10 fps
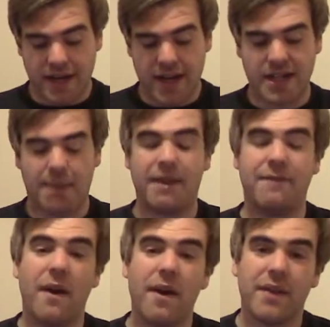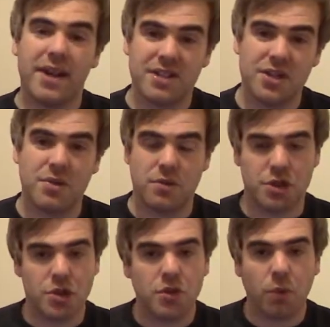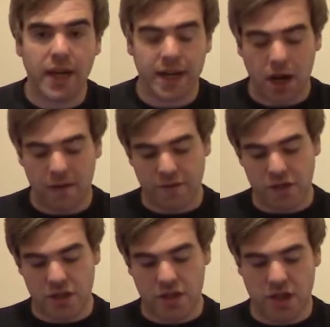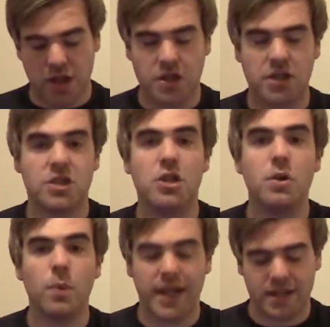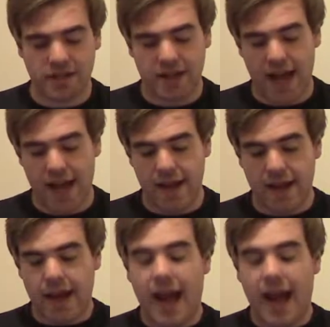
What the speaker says: That's coming very, very soon, June 29th, so just 2 weeks today.